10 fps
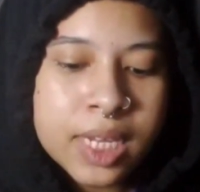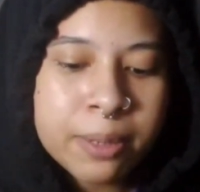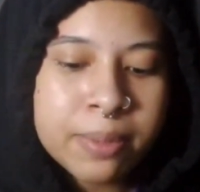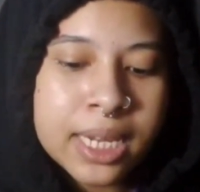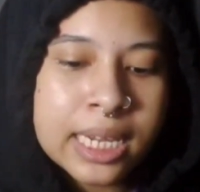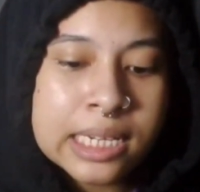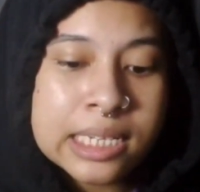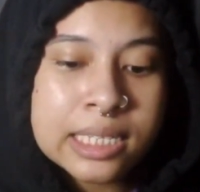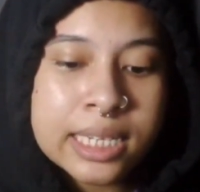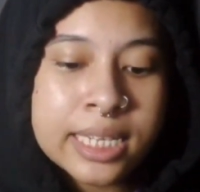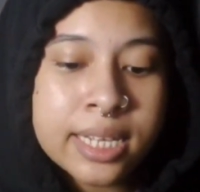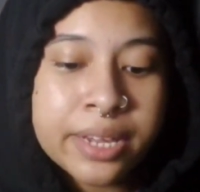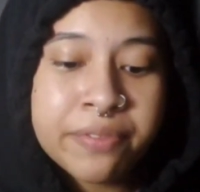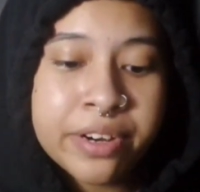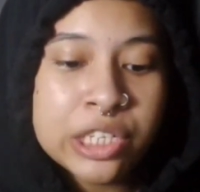because it's like
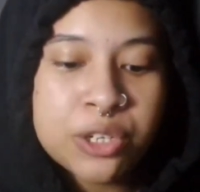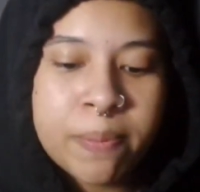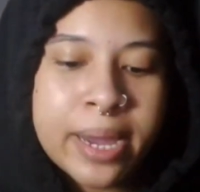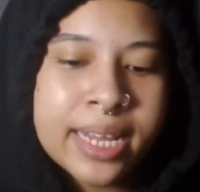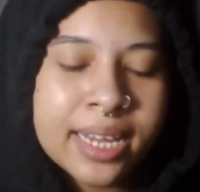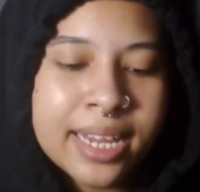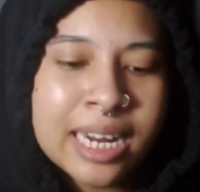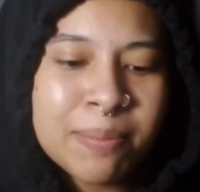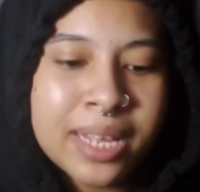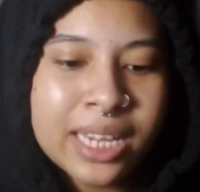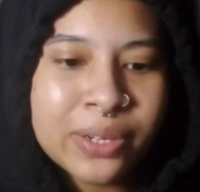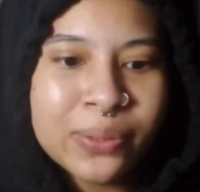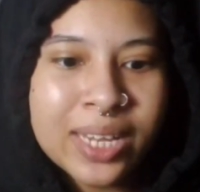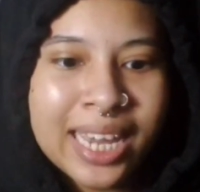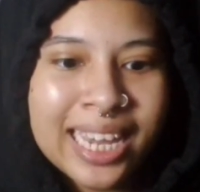very dramatic, and I'm like,
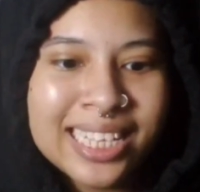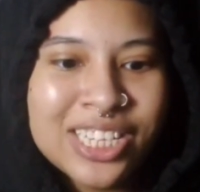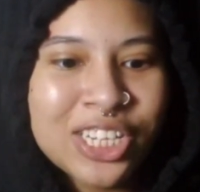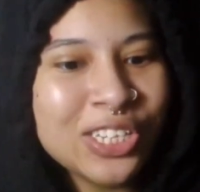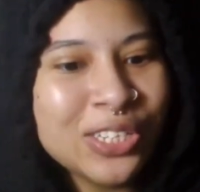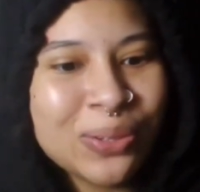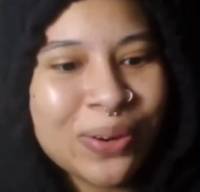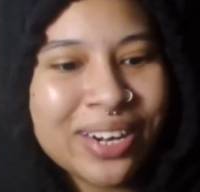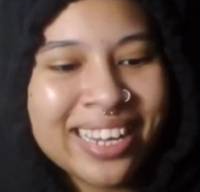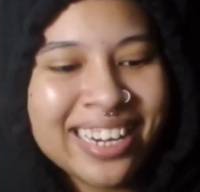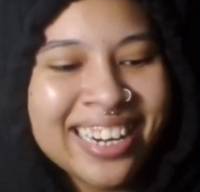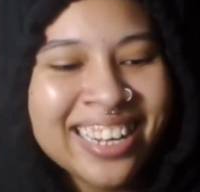okay, chill, Dorian.